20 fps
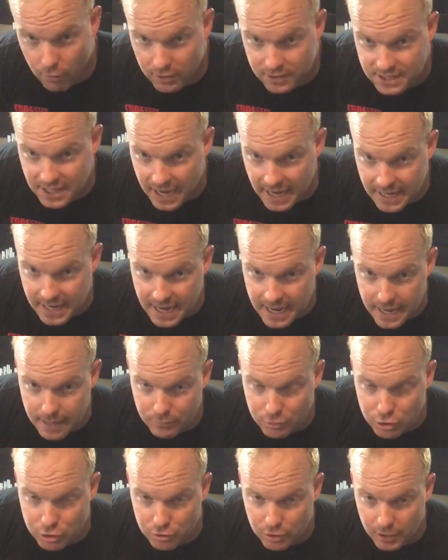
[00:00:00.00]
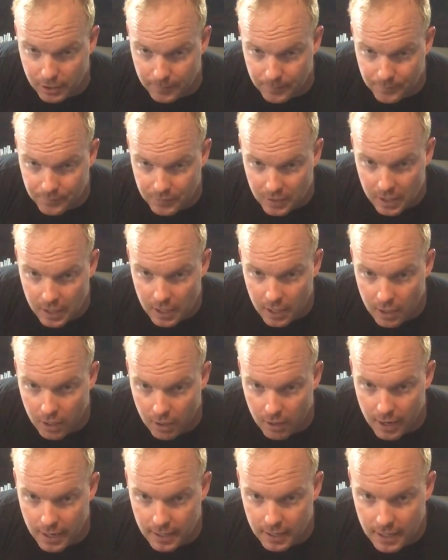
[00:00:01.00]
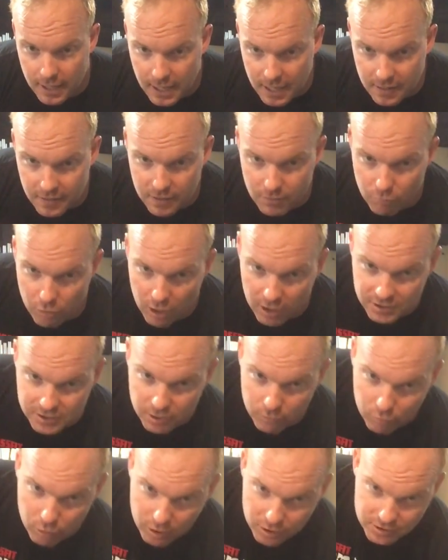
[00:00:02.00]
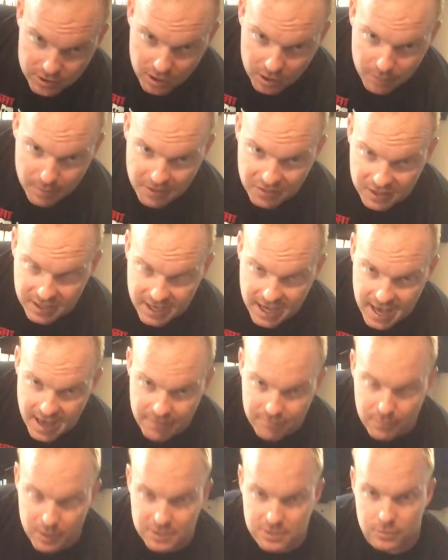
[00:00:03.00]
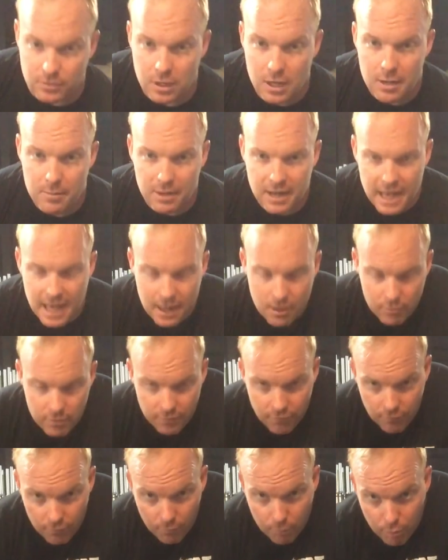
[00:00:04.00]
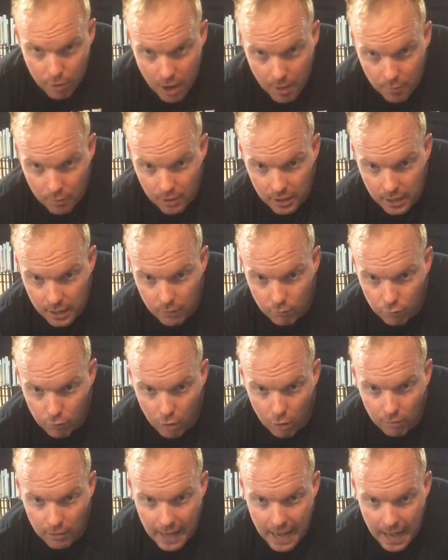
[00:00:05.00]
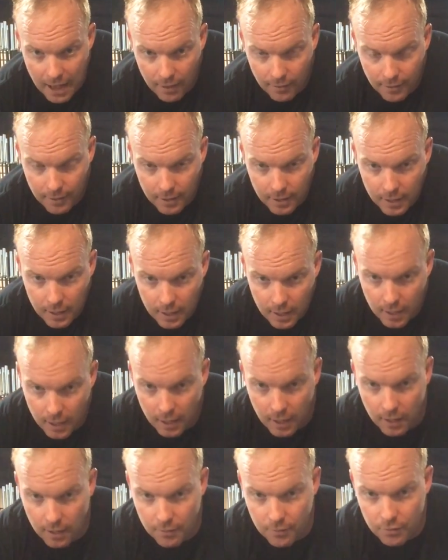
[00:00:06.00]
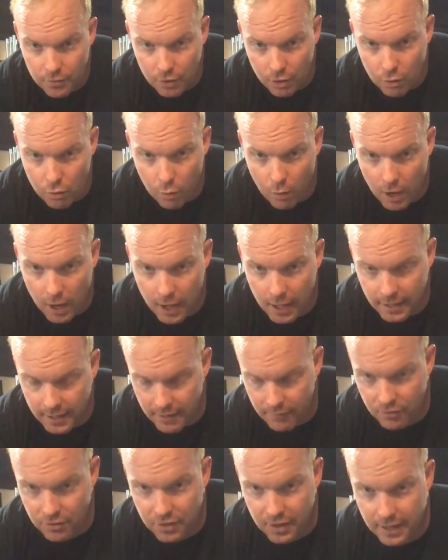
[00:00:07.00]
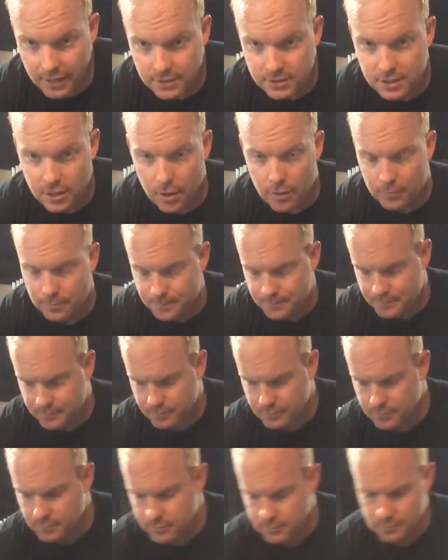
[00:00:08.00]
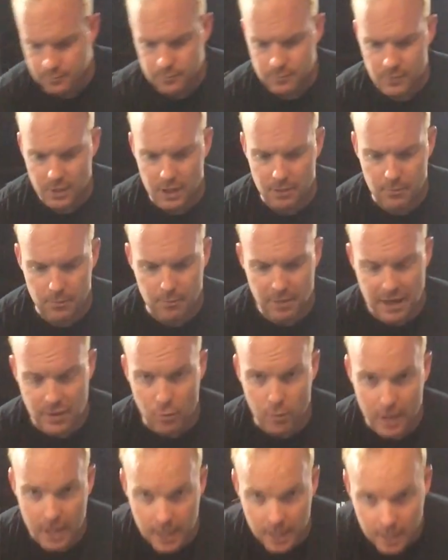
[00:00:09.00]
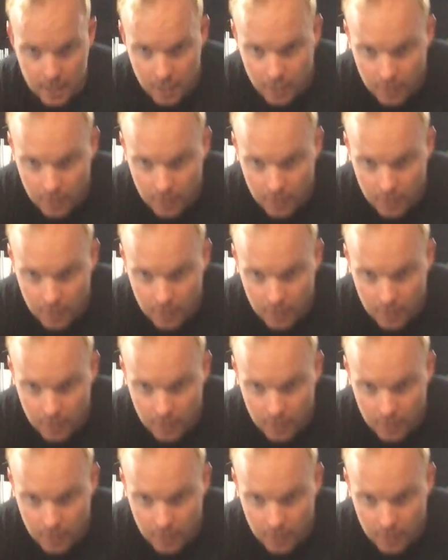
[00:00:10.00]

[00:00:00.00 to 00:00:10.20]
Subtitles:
or a tight hamstring. All right, and then we're going to talk about the calf muscle. But how do we properly roll out the quad and everything? So, by the way,